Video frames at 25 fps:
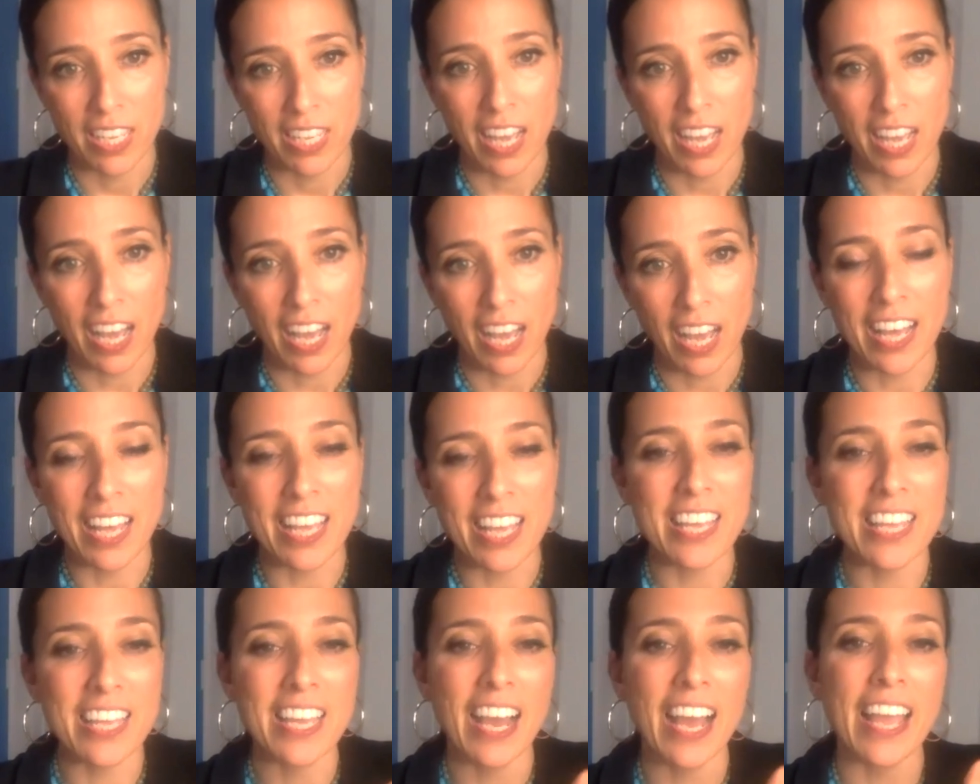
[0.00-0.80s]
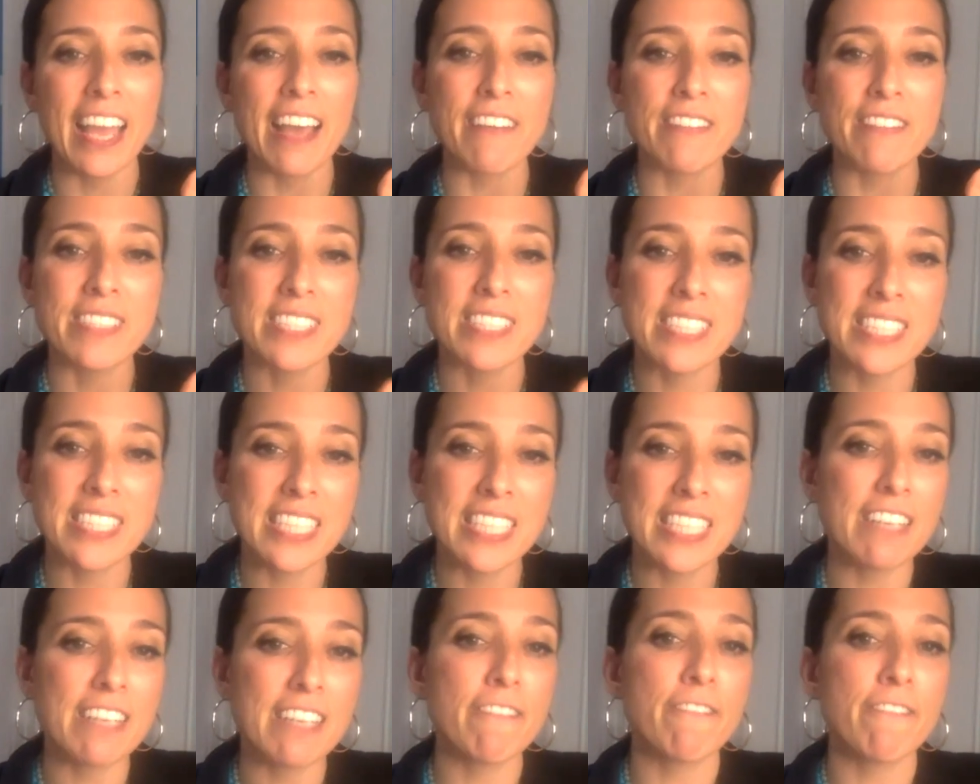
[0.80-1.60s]
Uh, I have
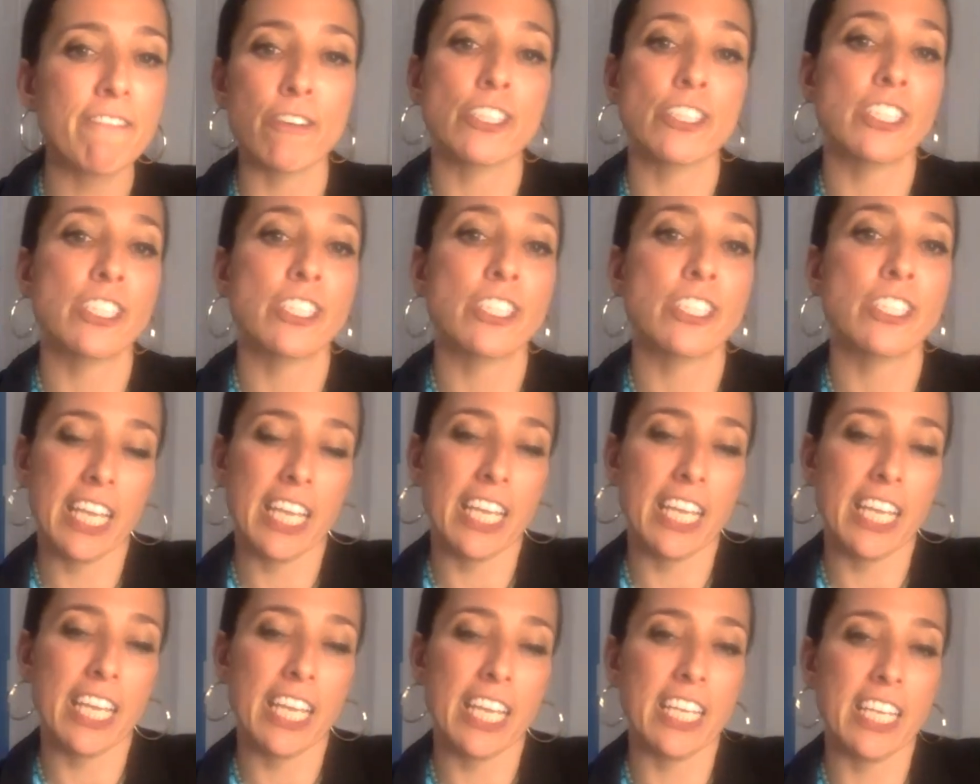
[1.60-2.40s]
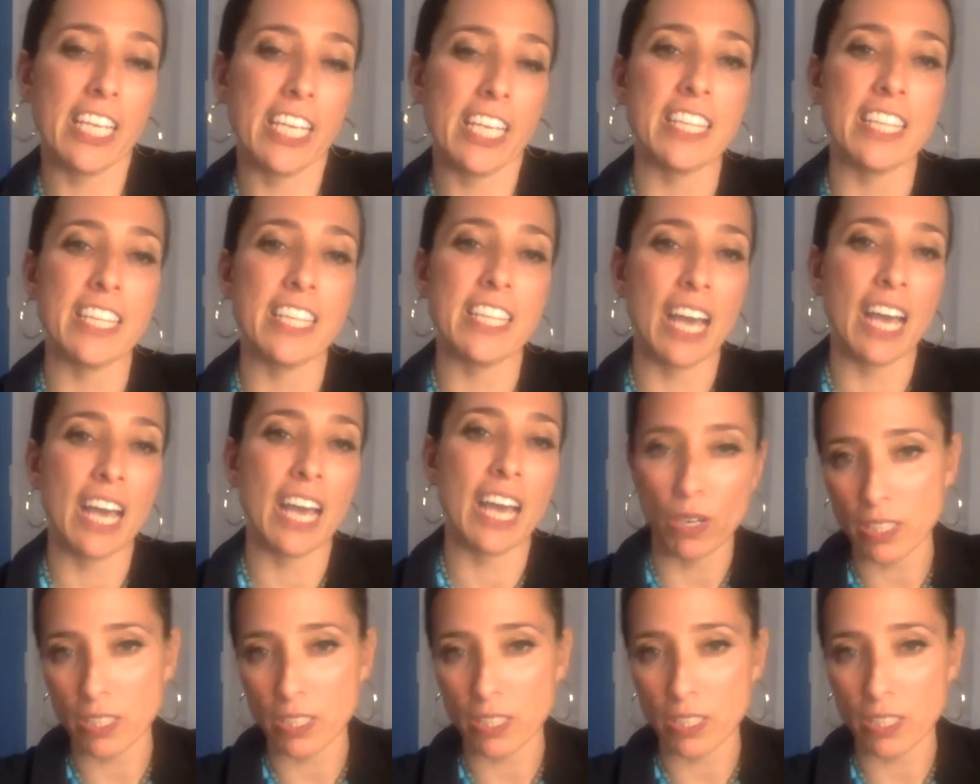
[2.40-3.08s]
seen firsthand in that work